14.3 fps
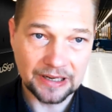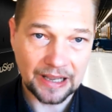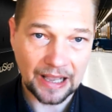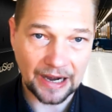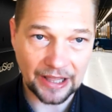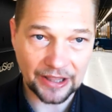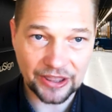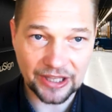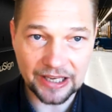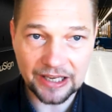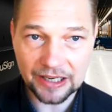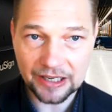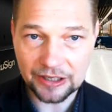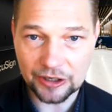And I
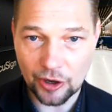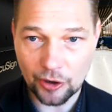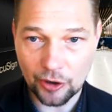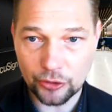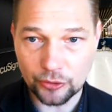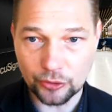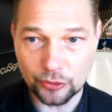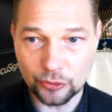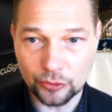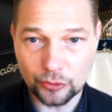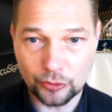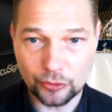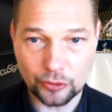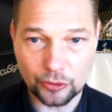think,
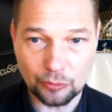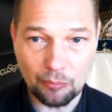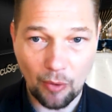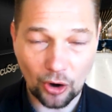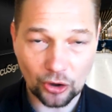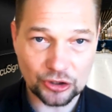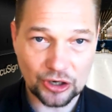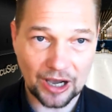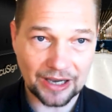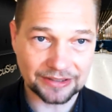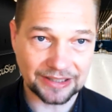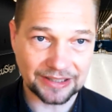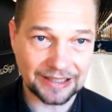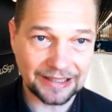through
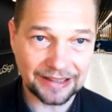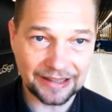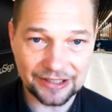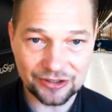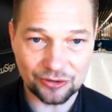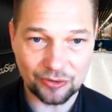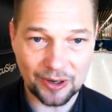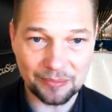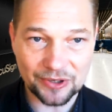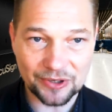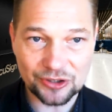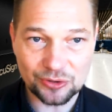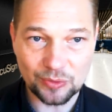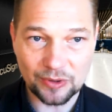modernizing these
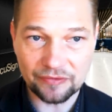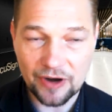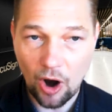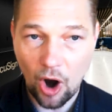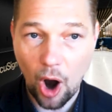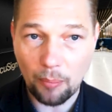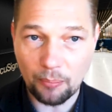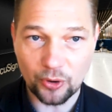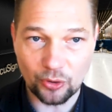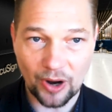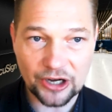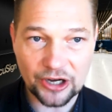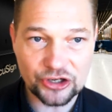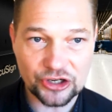agreements, we've now
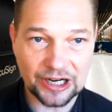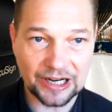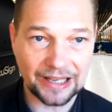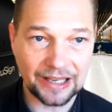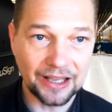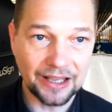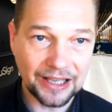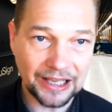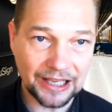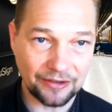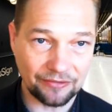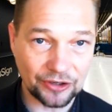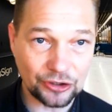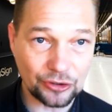operationally
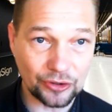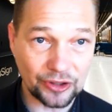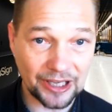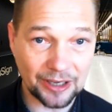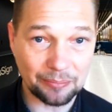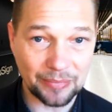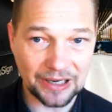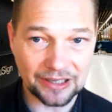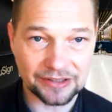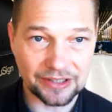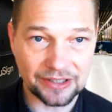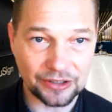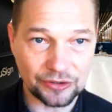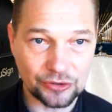given you the
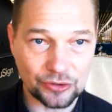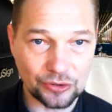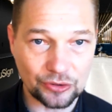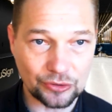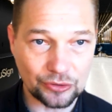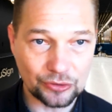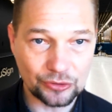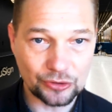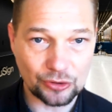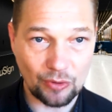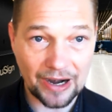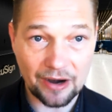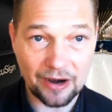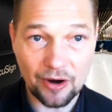ability to
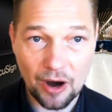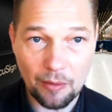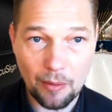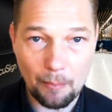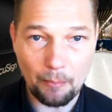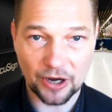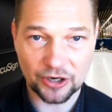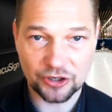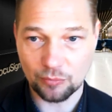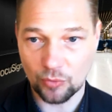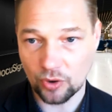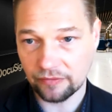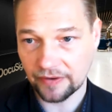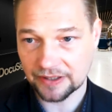run a much
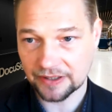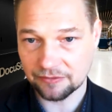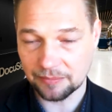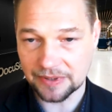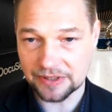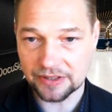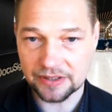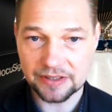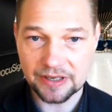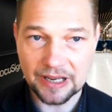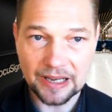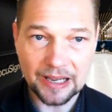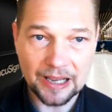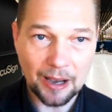more effective business.
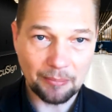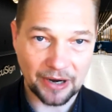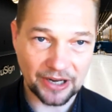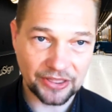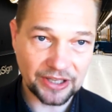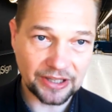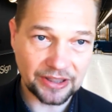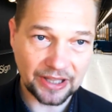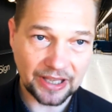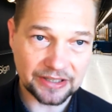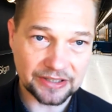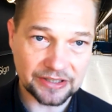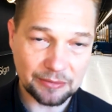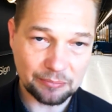But I think
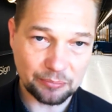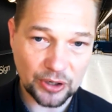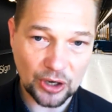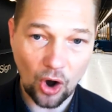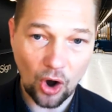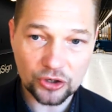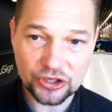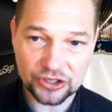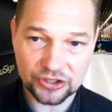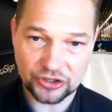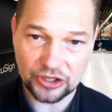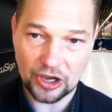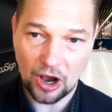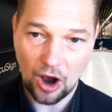there's beyond just
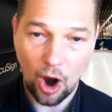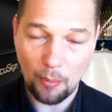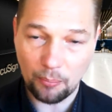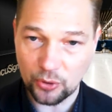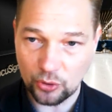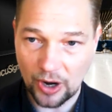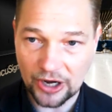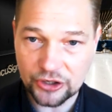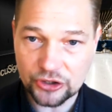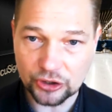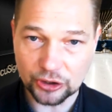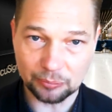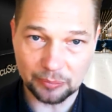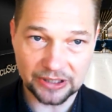the
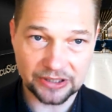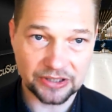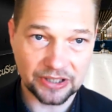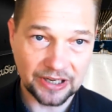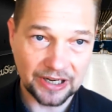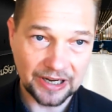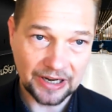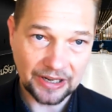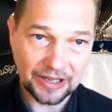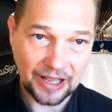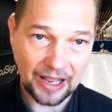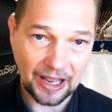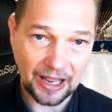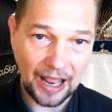operational bit
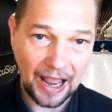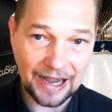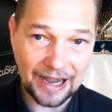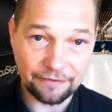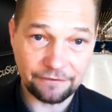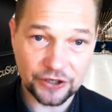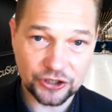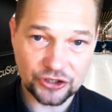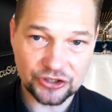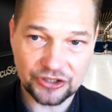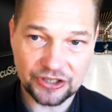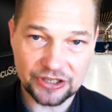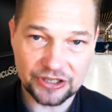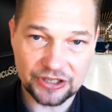and
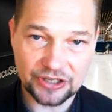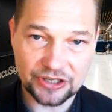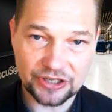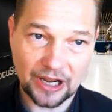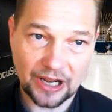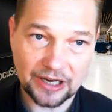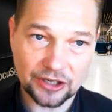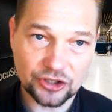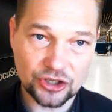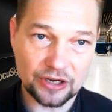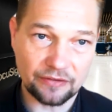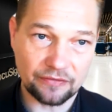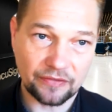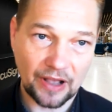efficiencies that you can
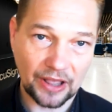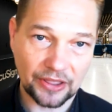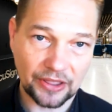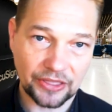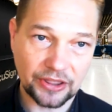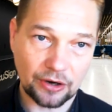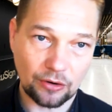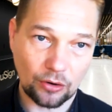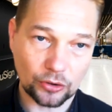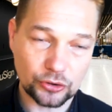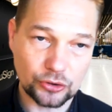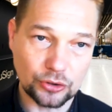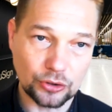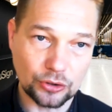achieve. I think there are
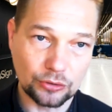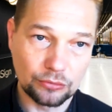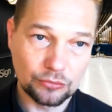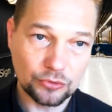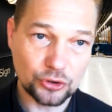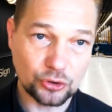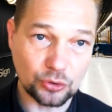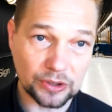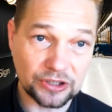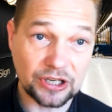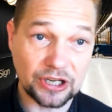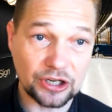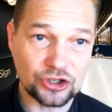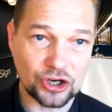two
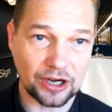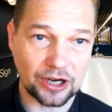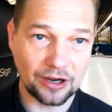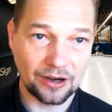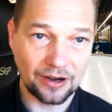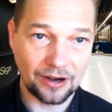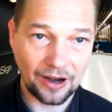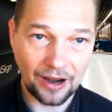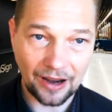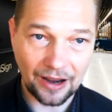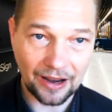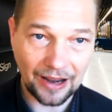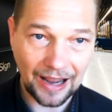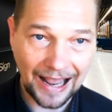strategic
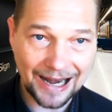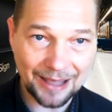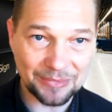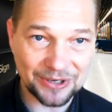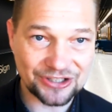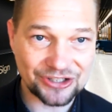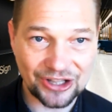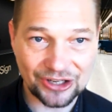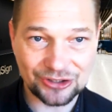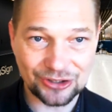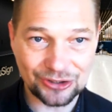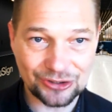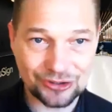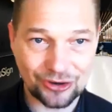elements that you
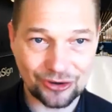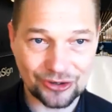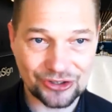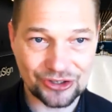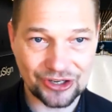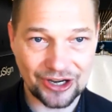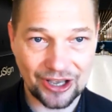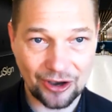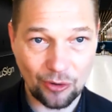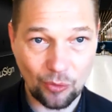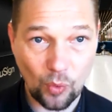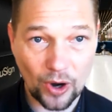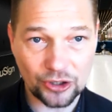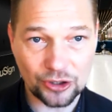need to consider
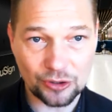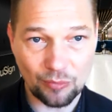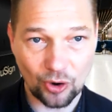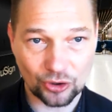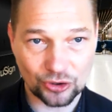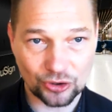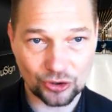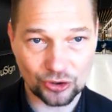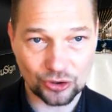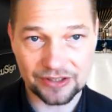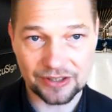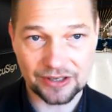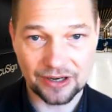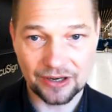when you
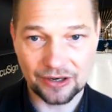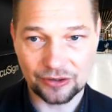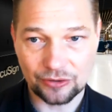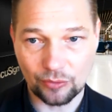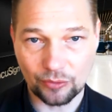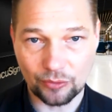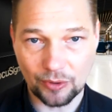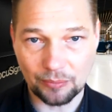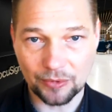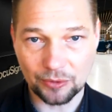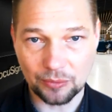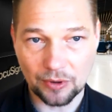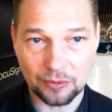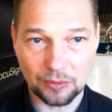modernize your
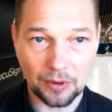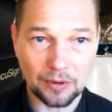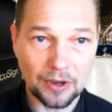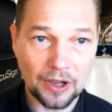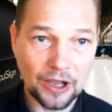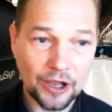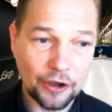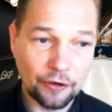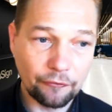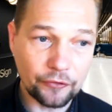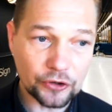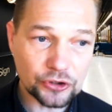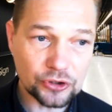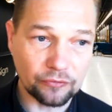agreement workflow.
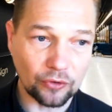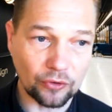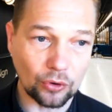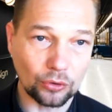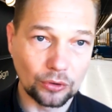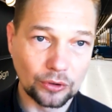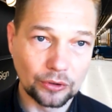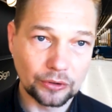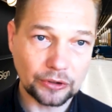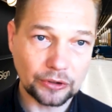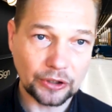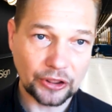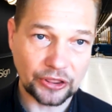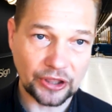First of all,
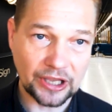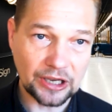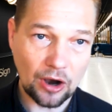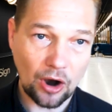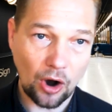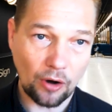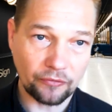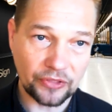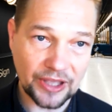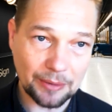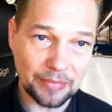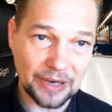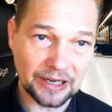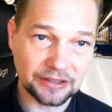think of the
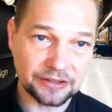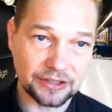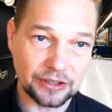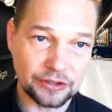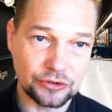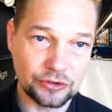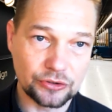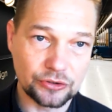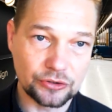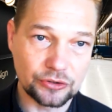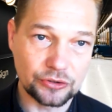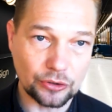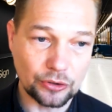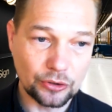ability
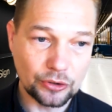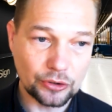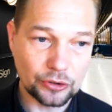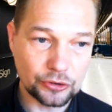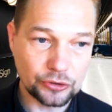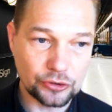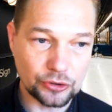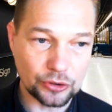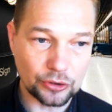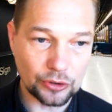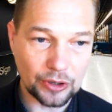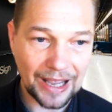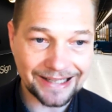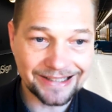to
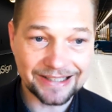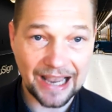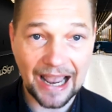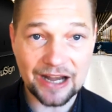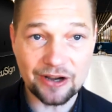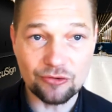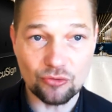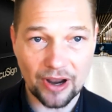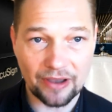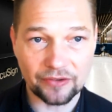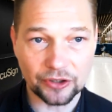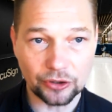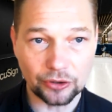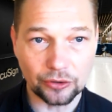attain
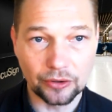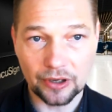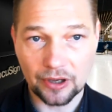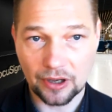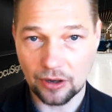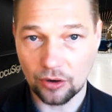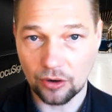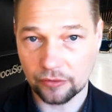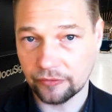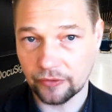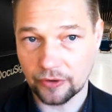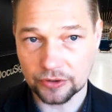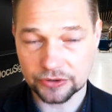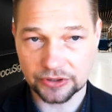revenue a lot
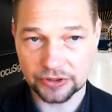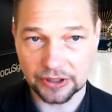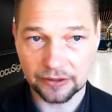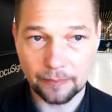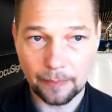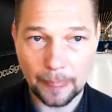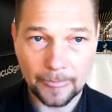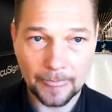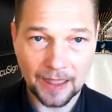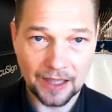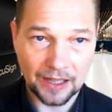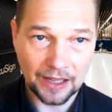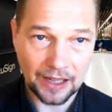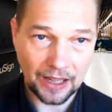faster,
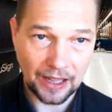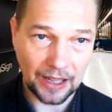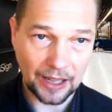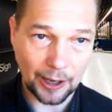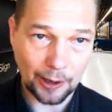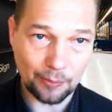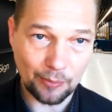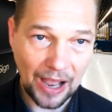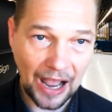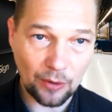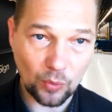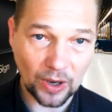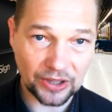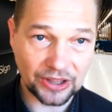
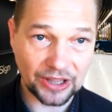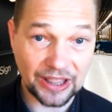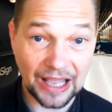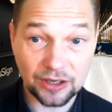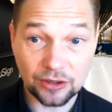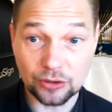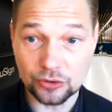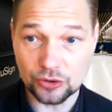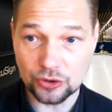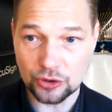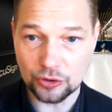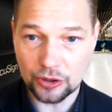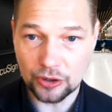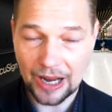and what that could
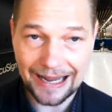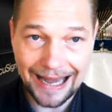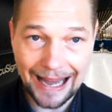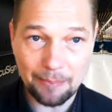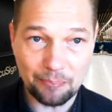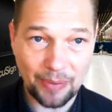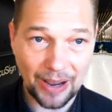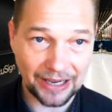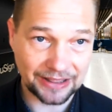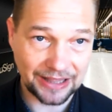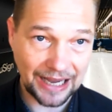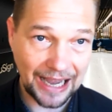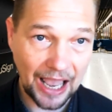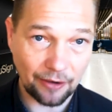do and impact
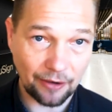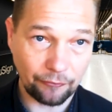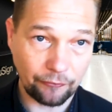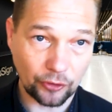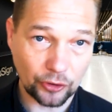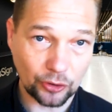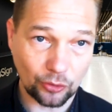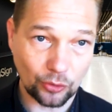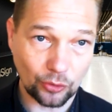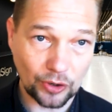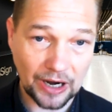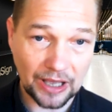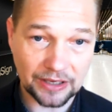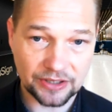that have for your
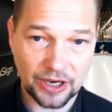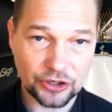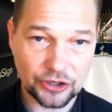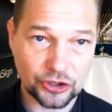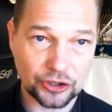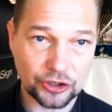organization.